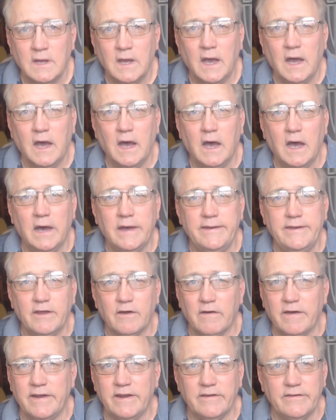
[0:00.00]
I
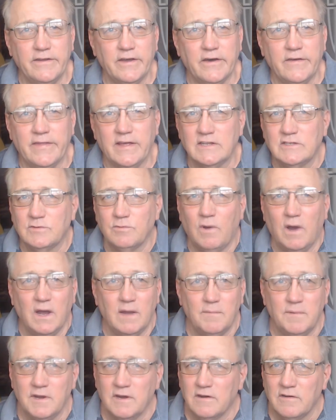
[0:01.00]
don't know. That's why
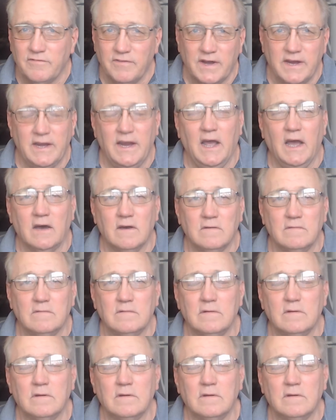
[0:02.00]
I'm here to find out.